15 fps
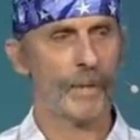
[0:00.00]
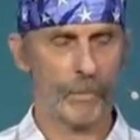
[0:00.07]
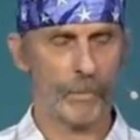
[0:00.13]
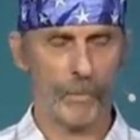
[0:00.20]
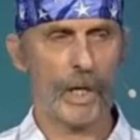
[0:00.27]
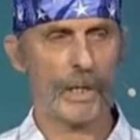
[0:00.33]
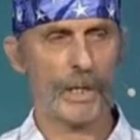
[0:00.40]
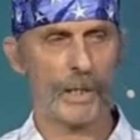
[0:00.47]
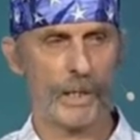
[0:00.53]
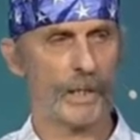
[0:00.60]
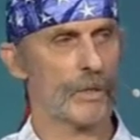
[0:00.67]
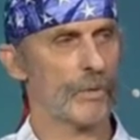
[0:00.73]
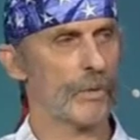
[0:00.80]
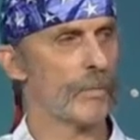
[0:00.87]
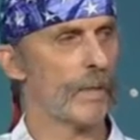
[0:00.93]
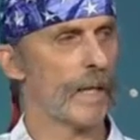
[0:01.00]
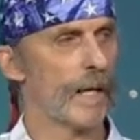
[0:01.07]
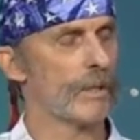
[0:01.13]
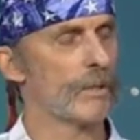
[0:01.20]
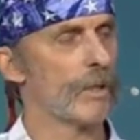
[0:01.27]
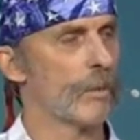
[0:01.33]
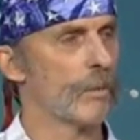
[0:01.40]
but I wanted this really
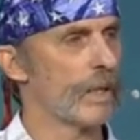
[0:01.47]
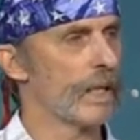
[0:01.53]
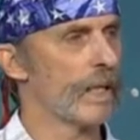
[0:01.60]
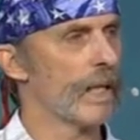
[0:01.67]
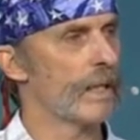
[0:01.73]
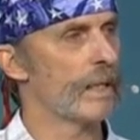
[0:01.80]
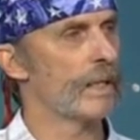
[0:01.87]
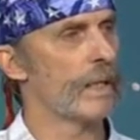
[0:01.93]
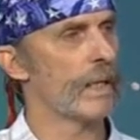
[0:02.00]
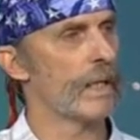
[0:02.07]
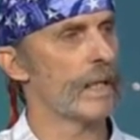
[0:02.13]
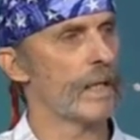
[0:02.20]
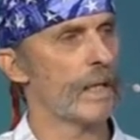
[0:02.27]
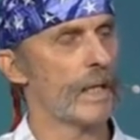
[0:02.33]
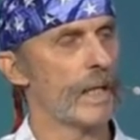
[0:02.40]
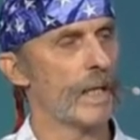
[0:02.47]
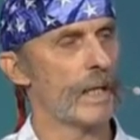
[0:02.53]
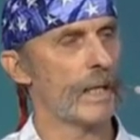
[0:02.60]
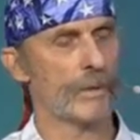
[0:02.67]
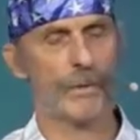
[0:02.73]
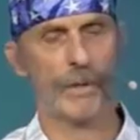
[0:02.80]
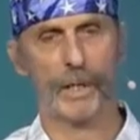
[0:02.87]
bad, so I went ahead and I, I
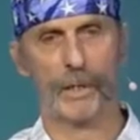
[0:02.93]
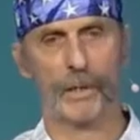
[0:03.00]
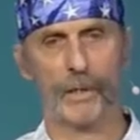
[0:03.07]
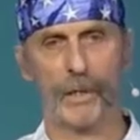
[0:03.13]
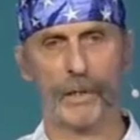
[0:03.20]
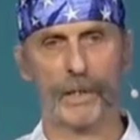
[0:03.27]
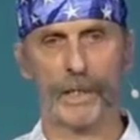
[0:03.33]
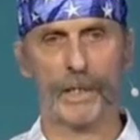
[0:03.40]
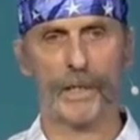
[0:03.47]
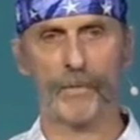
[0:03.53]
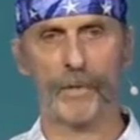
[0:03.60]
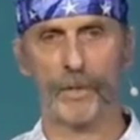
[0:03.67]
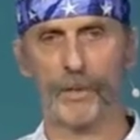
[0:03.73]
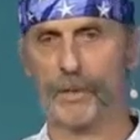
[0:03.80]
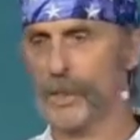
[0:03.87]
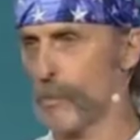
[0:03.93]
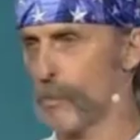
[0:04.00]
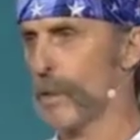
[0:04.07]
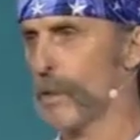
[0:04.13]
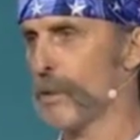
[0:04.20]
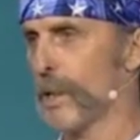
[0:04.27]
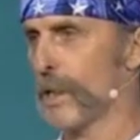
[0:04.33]
had a credit card that I never used, I had
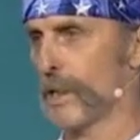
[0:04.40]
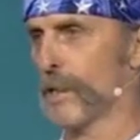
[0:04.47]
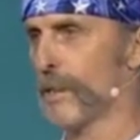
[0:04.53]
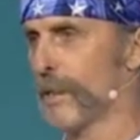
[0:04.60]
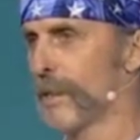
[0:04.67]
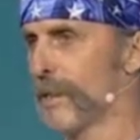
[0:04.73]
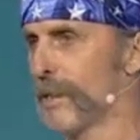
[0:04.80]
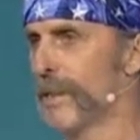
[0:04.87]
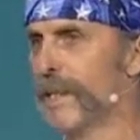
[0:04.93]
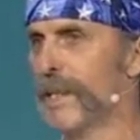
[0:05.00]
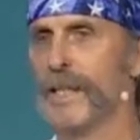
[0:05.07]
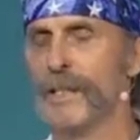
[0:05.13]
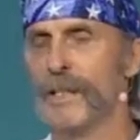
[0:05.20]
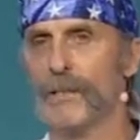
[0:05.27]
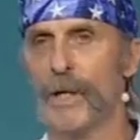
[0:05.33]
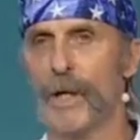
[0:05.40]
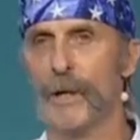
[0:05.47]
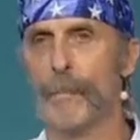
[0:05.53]
one credit card. And